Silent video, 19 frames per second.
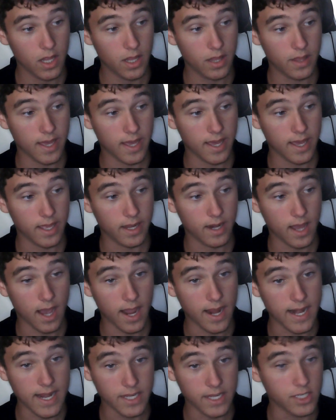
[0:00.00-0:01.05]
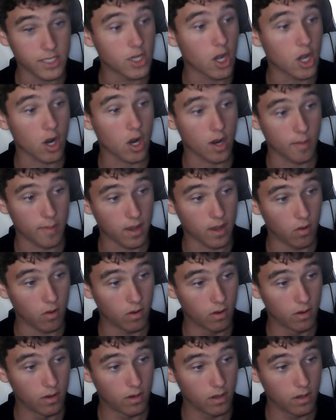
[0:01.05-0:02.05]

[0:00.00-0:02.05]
that I need to talk about